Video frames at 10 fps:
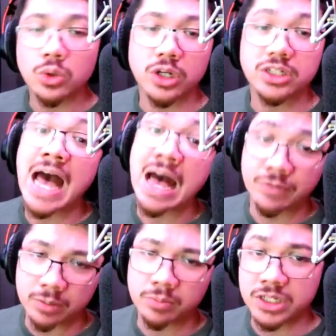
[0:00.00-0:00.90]

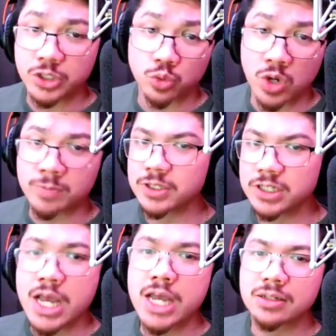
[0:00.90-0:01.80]
having been interrupted,
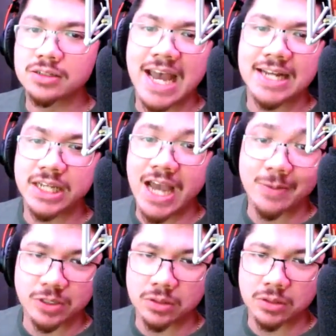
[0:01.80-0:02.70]
Danny
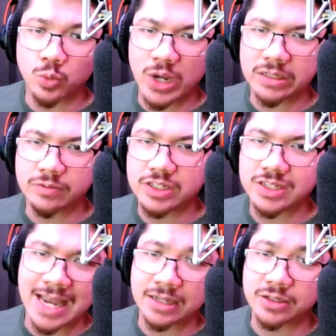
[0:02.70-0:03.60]
absently waved his
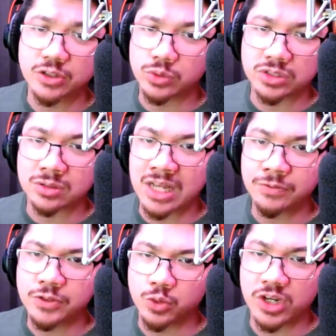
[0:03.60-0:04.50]
hand to his
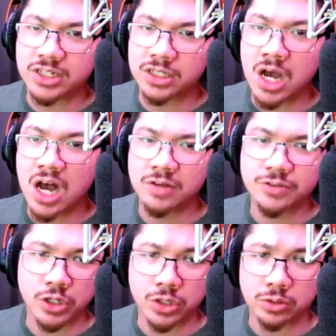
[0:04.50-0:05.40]
left, creating a
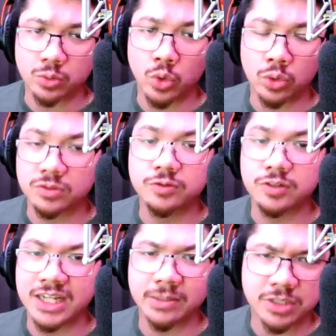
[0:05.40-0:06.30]
half-circle wall of
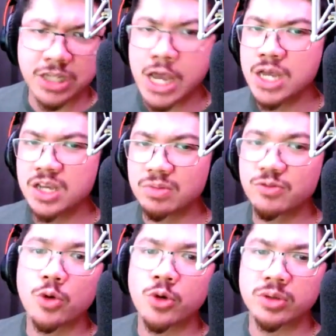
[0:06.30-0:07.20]
flames
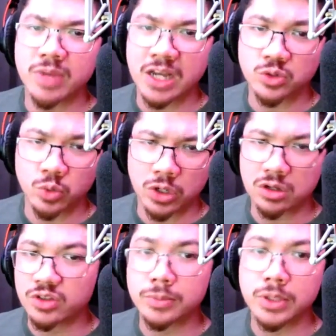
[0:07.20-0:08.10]
before going back to work
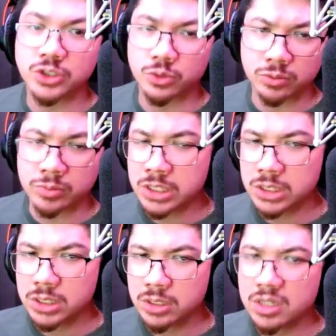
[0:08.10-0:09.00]
on the mushroom.
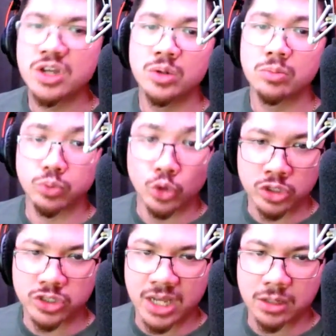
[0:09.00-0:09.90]

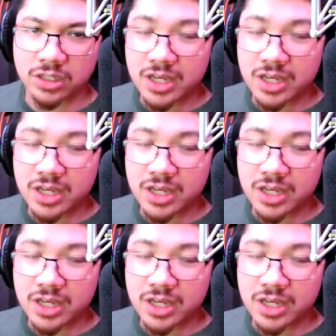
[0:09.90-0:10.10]
Brooke yelled,